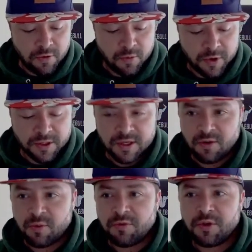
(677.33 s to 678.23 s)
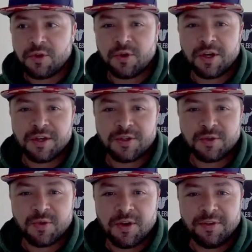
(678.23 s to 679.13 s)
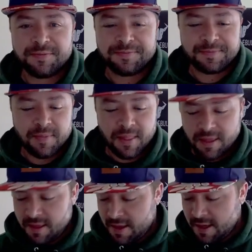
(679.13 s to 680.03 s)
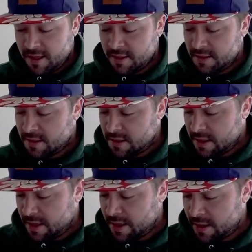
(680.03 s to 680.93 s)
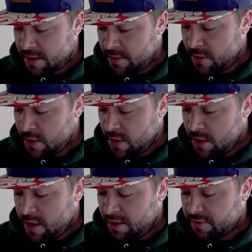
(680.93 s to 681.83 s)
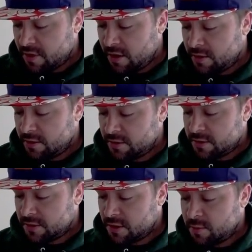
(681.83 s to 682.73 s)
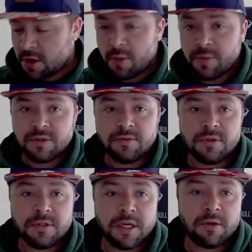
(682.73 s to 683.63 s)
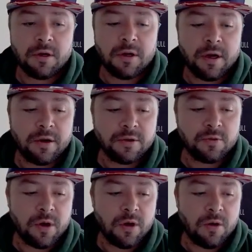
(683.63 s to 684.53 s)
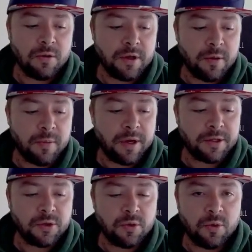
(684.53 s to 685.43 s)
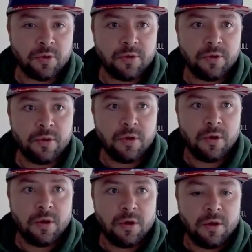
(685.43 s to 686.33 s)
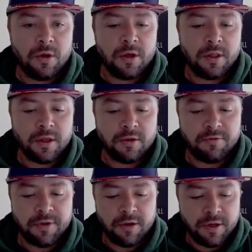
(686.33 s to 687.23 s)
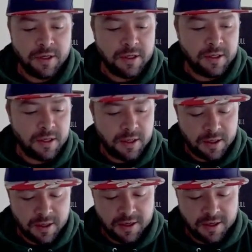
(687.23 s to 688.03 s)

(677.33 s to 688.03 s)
for myself, but for you guys as well. And I've got some copies of the Secret Lair as well that I managed to order in that very